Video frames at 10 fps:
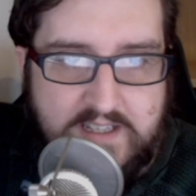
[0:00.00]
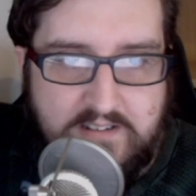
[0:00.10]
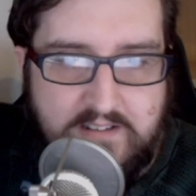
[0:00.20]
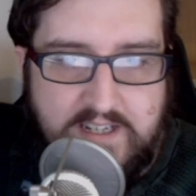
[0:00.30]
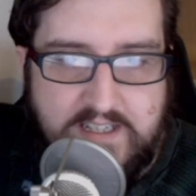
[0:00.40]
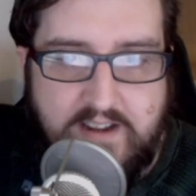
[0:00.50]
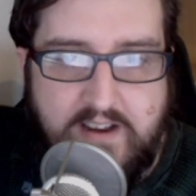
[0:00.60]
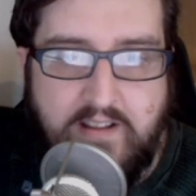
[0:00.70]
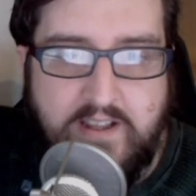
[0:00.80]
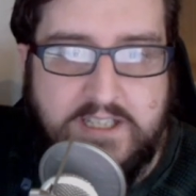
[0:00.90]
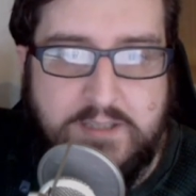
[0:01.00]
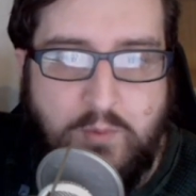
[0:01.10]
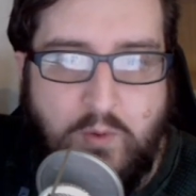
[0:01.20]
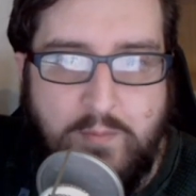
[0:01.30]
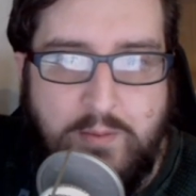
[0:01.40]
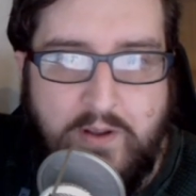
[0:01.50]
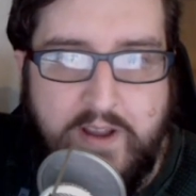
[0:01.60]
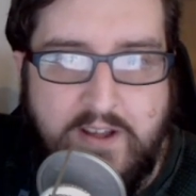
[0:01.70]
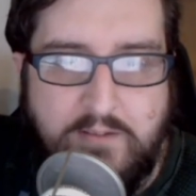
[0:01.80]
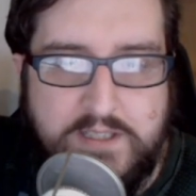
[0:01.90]
So these kind of like smaller pot
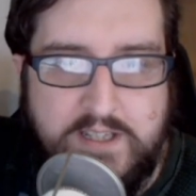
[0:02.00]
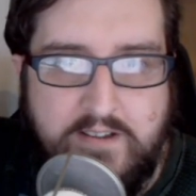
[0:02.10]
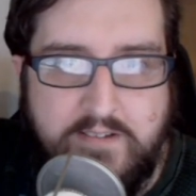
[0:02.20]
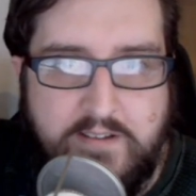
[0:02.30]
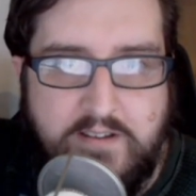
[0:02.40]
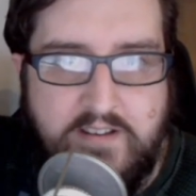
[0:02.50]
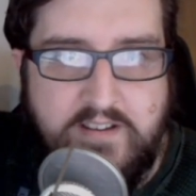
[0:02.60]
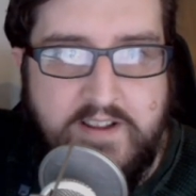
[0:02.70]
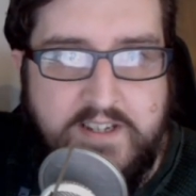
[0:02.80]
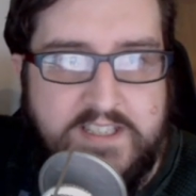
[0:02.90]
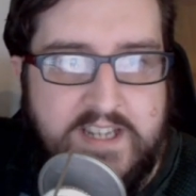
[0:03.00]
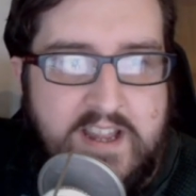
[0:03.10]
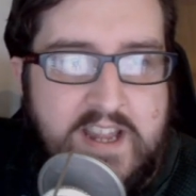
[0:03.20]
helm style designs.